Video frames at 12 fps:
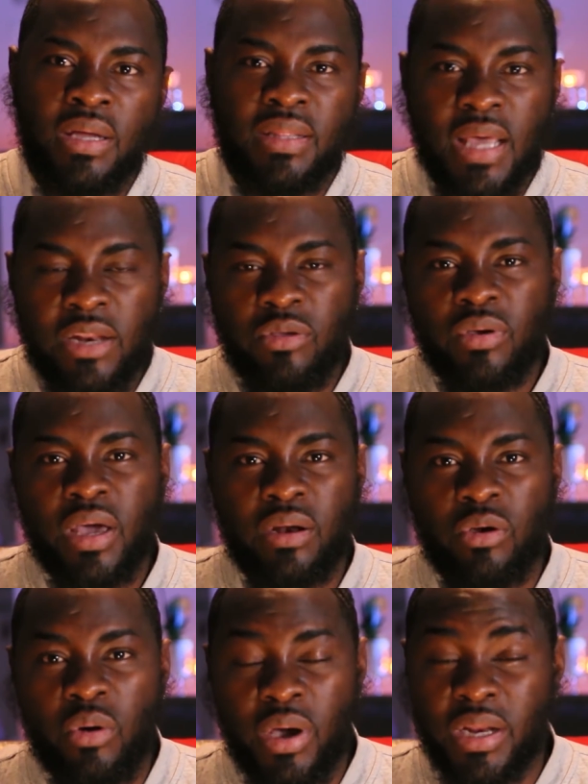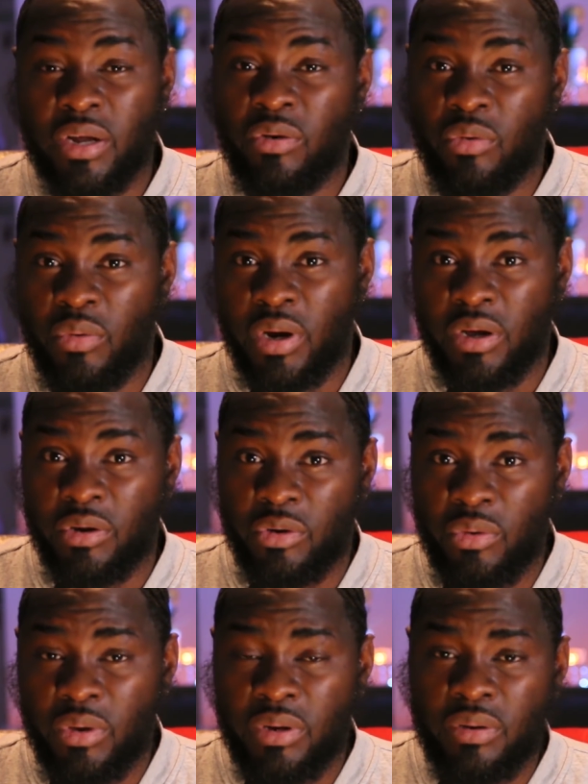then you can go ahead and do what you're
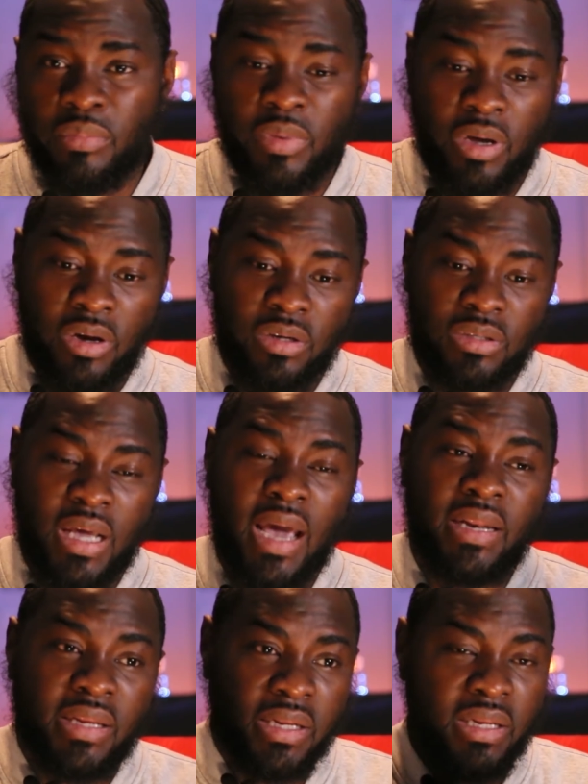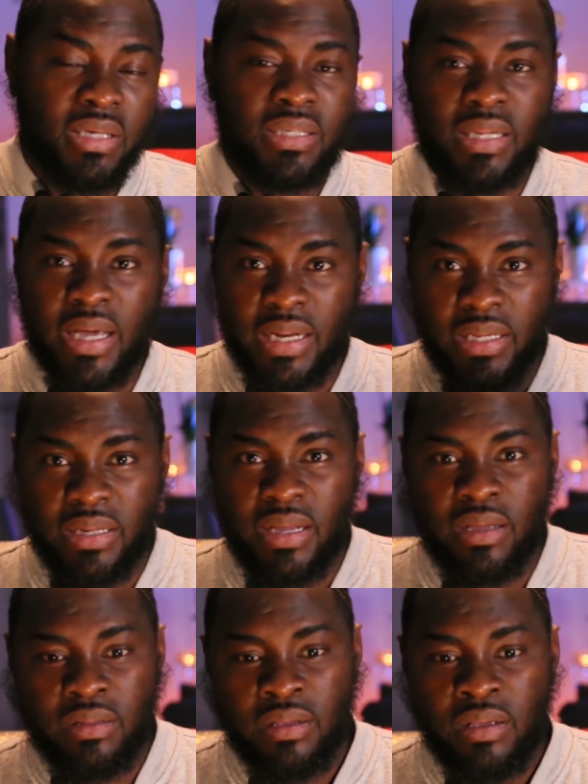doing because I did this and I did that.